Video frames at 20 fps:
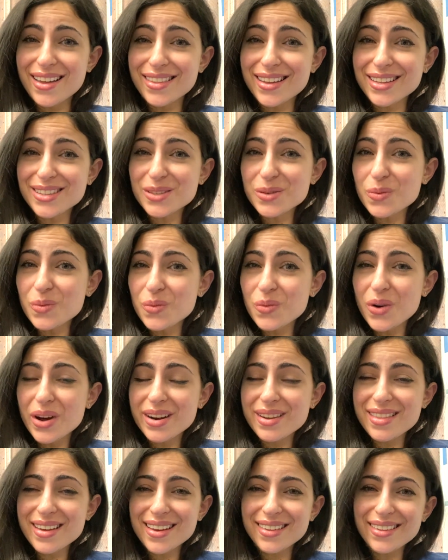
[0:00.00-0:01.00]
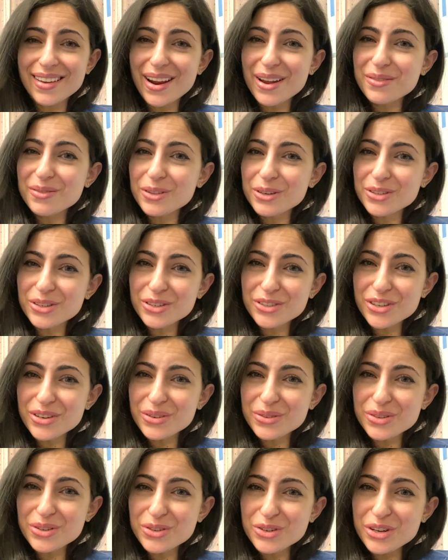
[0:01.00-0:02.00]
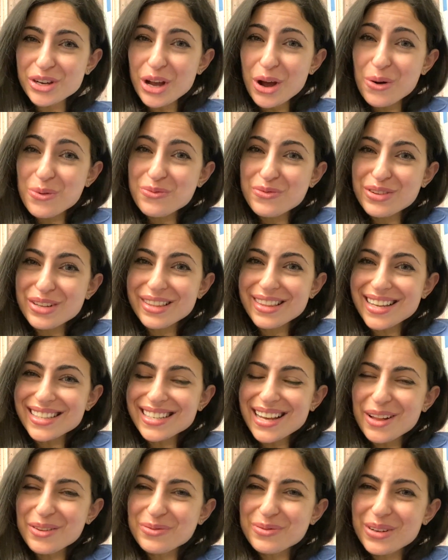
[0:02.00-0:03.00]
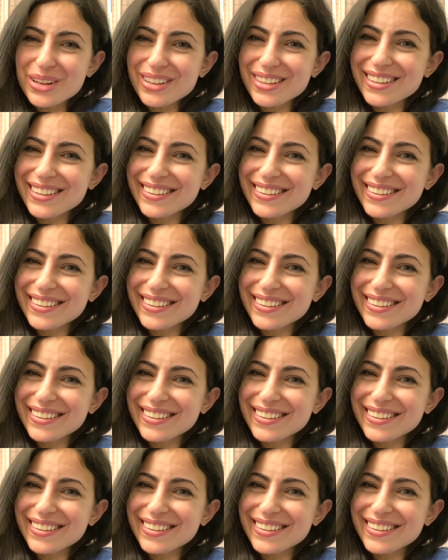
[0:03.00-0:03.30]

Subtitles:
that's one thing that I've learned on dental surgery. Hopefully that's helpful.